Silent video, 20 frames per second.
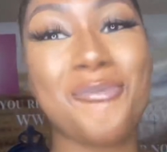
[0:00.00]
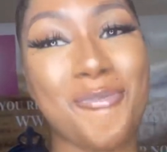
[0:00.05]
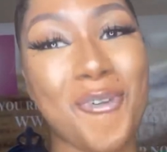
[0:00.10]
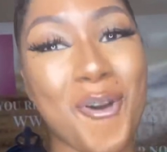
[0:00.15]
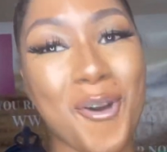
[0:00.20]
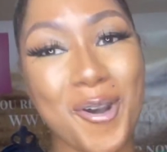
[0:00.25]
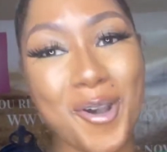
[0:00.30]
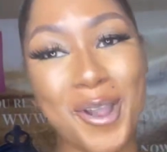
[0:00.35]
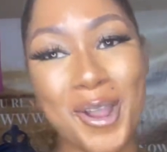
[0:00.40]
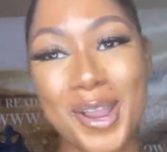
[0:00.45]

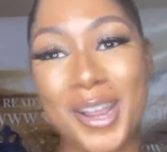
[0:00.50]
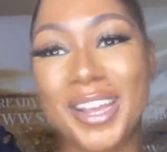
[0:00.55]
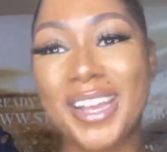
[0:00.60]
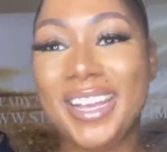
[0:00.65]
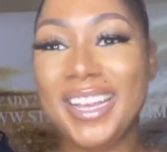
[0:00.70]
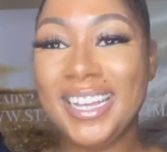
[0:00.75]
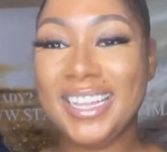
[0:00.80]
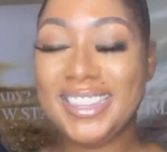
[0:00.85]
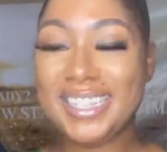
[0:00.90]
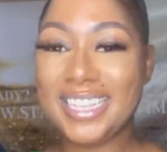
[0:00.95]
four.
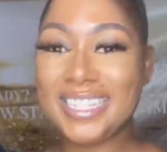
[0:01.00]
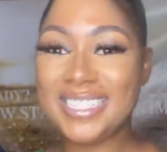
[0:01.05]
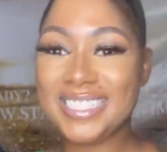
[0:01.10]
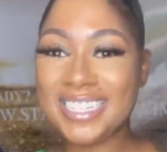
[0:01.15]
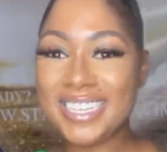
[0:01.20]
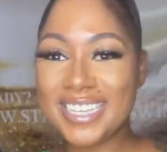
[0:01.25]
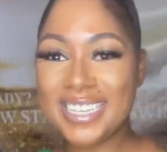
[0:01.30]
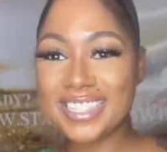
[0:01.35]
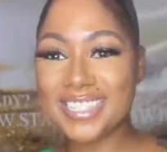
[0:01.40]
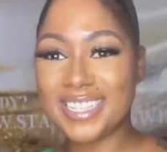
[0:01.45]
This
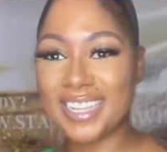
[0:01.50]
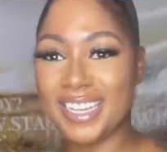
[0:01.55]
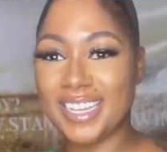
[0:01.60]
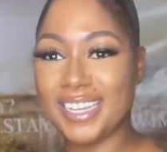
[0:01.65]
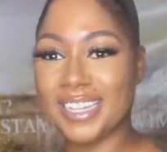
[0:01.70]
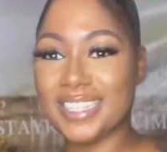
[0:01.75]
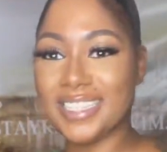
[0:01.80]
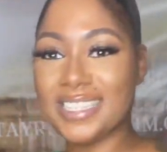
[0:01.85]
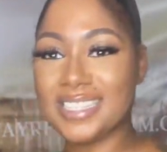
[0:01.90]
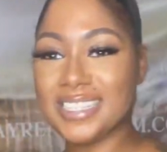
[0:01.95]
is
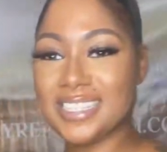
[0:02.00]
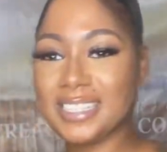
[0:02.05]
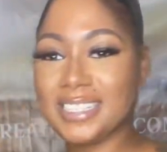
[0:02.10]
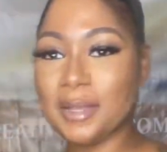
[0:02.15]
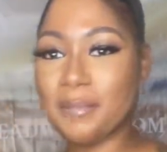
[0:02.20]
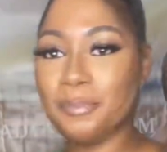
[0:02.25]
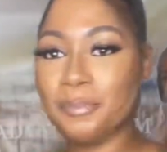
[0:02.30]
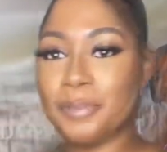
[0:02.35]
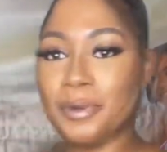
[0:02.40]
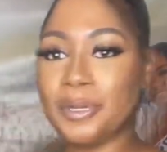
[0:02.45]
a
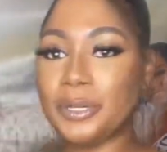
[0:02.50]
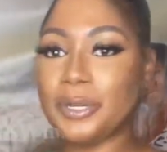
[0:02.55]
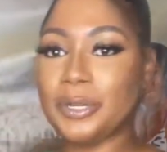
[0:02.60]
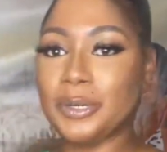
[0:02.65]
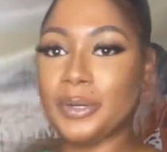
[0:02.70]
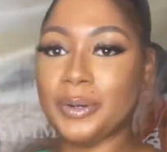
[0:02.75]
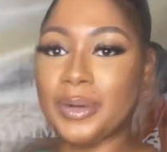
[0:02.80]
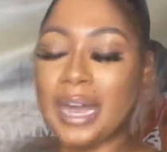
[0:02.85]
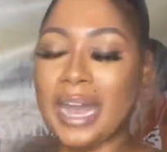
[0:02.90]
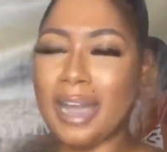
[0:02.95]

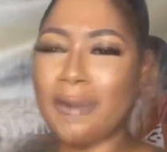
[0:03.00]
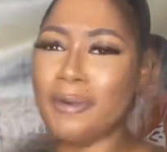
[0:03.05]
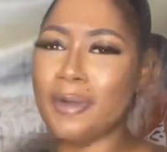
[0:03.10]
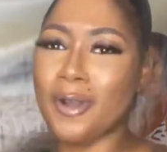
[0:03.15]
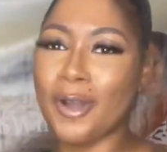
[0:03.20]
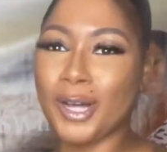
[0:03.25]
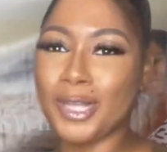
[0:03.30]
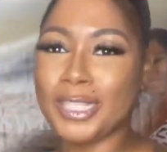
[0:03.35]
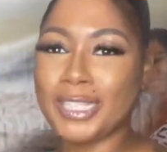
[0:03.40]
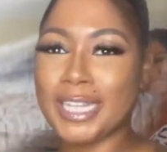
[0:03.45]
simple, I would
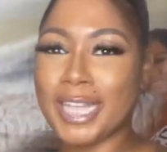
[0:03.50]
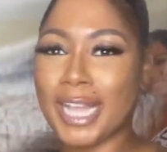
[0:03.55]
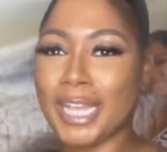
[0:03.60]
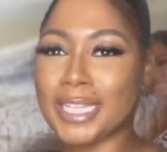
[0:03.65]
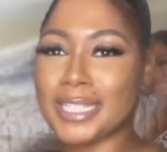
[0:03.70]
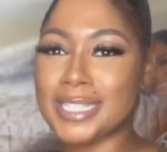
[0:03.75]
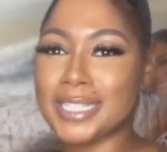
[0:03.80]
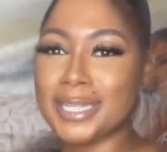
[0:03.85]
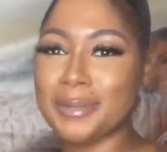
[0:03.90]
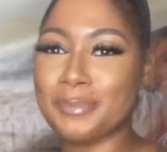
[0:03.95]
call it like
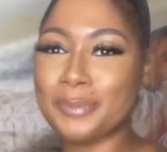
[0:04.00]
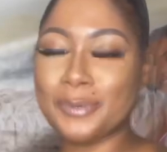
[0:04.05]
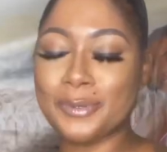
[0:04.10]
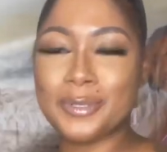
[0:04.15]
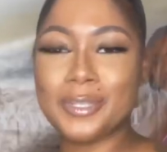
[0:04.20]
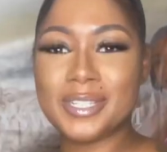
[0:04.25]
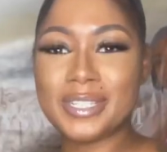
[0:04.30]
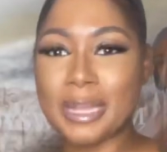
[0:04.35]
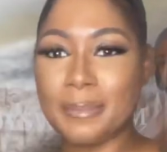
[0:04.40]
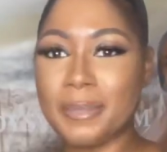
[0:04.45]
a simple
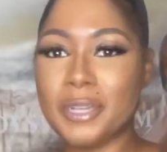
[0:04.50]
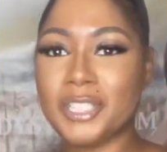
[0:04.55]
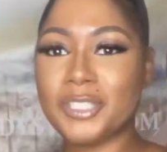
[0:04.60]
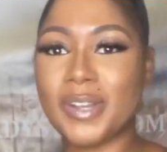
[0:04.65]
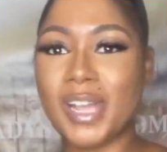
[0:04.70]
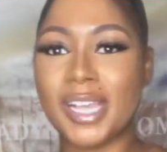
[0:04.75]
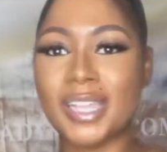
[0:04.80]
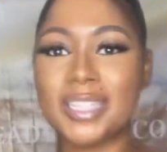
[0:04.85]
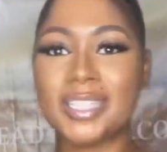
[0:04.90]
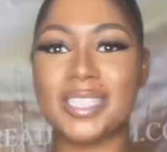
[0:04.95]
summer
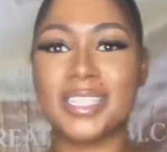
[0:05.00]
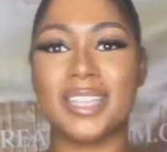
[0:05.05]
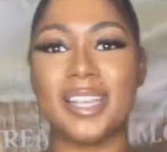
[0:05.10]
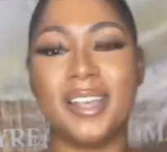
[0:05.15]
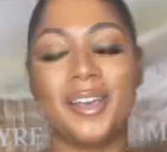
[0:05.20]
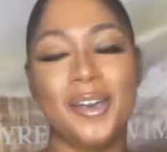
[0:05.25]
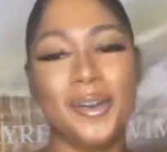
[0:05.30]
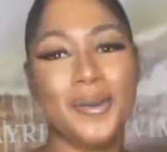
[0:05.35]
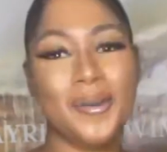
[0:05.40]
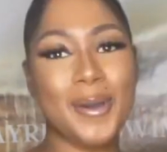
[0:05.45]
dress.
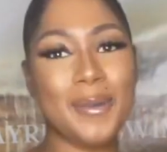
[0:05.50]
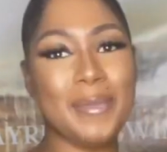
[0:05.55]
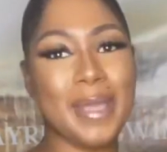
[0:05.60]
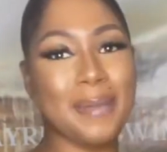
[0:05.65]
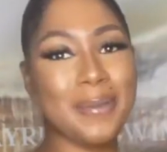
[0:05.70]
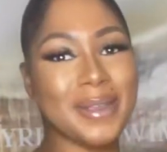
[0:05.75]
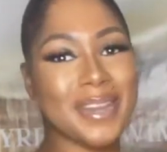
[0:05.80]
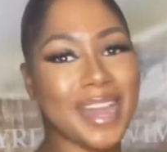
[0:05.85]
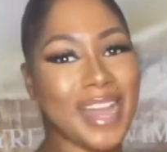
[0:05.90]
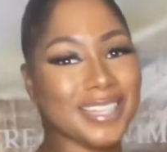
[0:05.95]
Well,
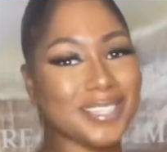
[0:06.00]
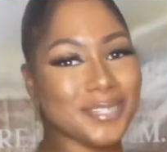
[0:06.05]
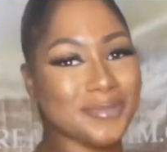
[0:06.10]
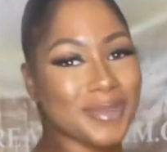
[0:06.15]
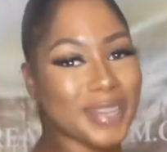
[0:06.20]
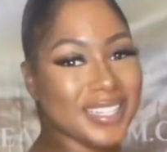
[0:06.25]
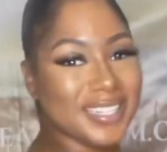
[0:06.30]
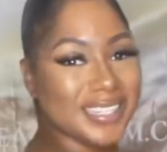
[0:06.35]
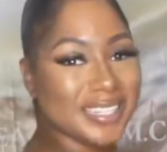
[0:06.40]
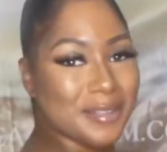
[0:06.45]
maybe not too
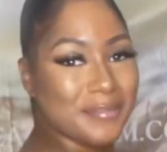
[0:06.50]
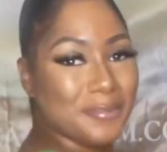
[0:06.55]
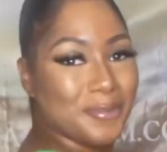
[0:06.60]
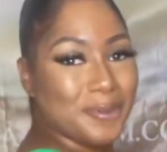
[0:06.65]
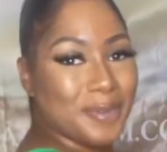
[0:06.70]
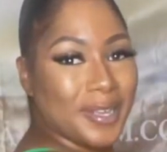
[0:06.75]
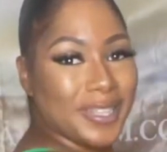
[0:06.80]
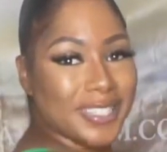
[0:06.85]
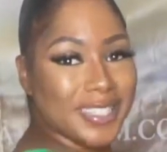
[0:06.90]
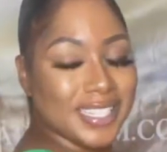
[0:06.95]
much simple
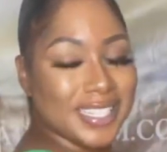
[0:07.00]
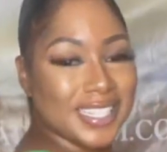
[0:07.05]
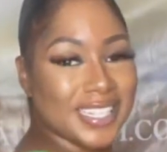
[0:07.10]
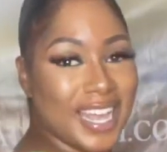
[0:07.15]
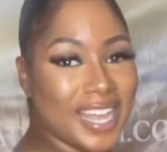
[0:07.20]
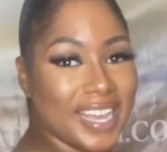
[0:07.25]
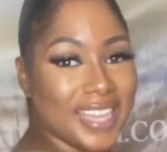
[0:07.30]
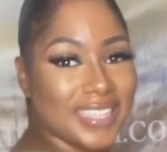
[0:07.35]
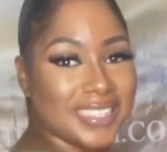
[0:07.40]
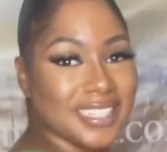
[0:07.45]
because the
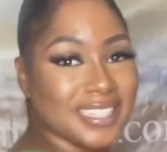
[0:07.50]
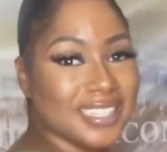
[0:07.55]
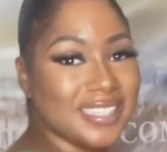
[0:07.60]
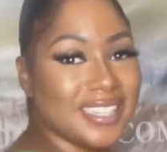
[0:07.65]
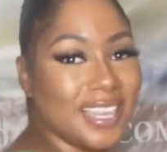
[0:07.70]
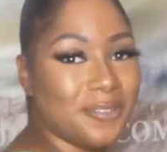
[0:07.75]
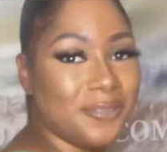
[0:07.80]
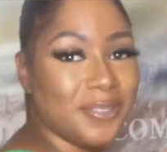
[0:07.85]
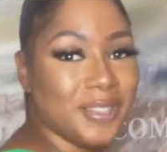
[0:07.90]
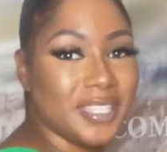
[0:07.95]
size is
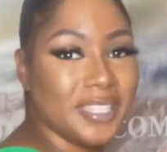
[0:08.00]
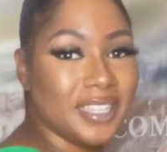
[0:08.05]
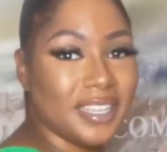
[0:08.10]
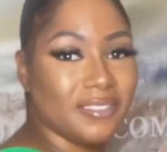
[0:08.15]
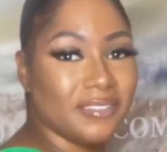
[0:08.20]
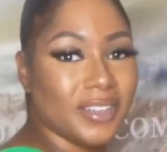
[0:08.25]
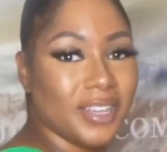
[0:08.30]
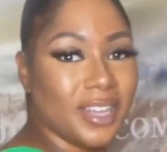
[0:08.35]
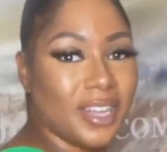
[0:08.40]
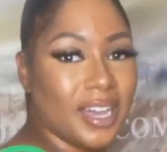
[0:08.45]
definitely
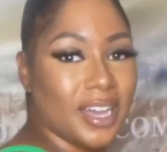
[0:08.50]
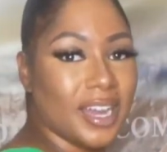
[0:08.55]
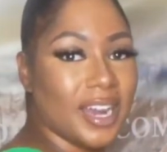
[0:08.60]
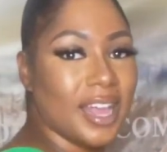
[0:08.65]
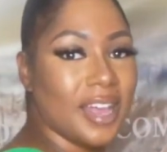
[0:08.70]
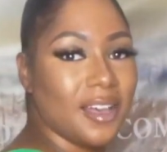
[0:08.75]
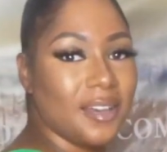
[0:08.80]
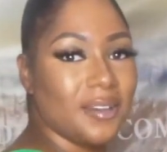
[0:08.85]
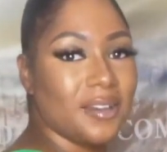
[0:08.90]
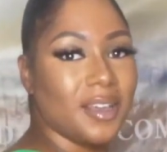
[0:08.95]
given
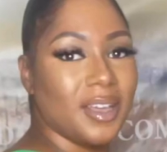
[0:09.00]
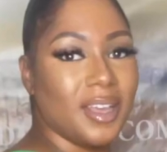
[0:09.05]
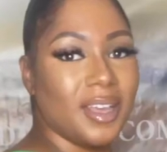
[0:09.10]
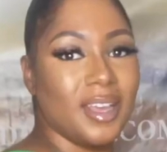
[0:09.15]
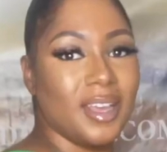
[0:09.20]
cutout.